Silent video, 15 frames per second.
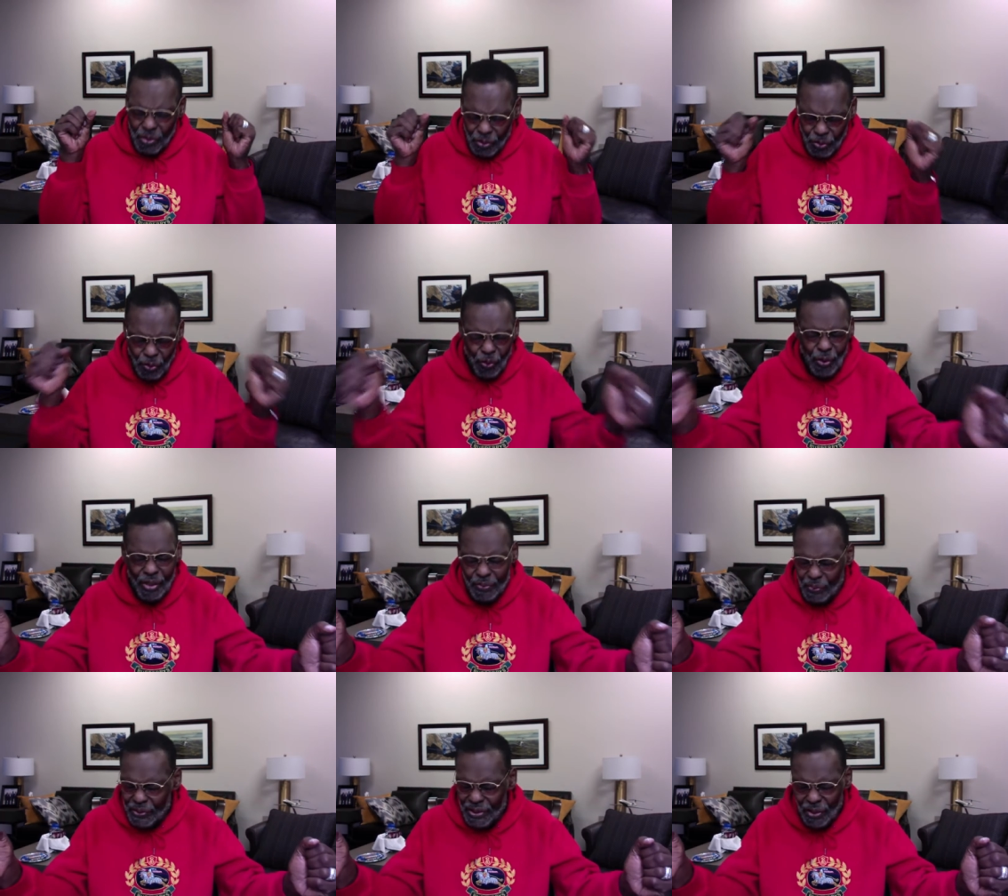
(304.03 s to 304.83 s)

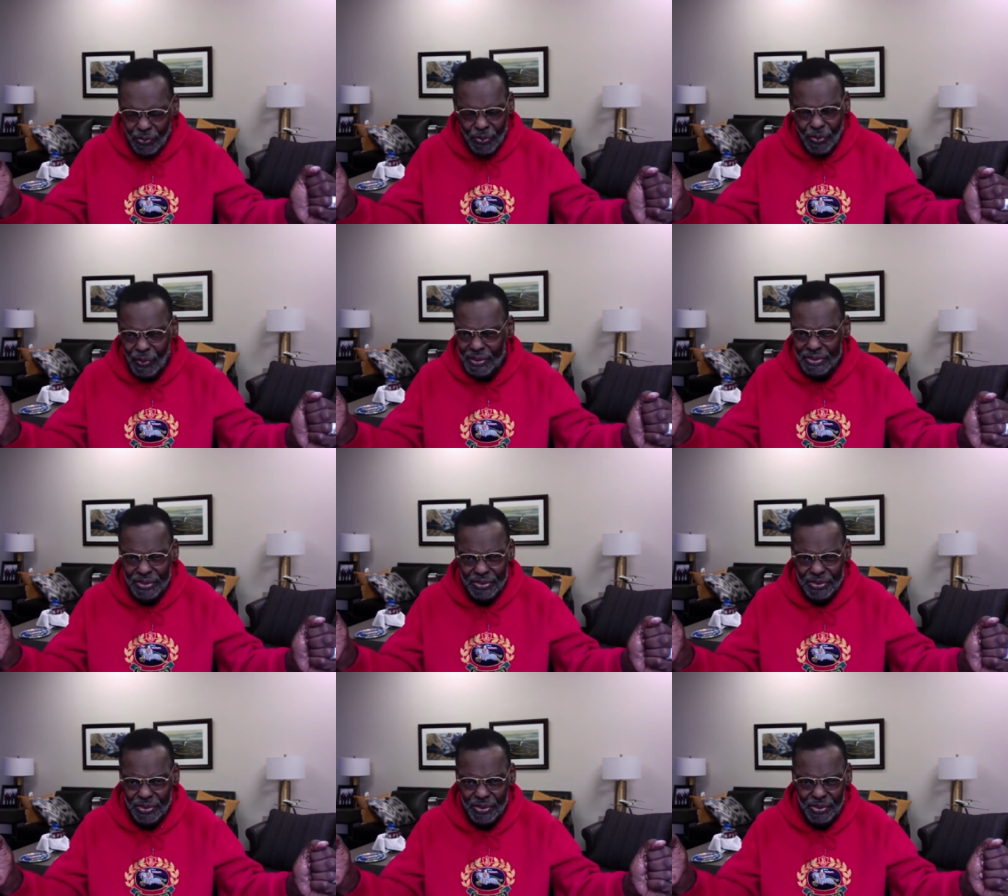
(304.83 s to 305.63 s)
"Lord, we don't know what to
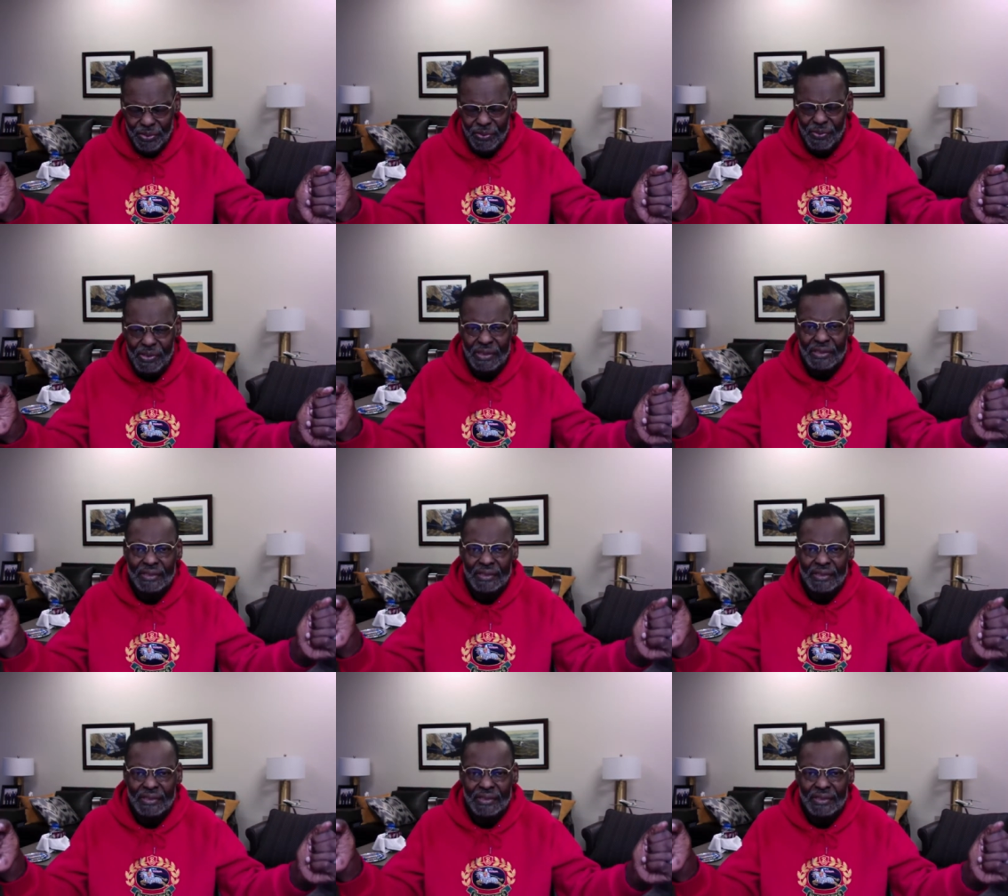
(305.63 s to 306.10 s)
do."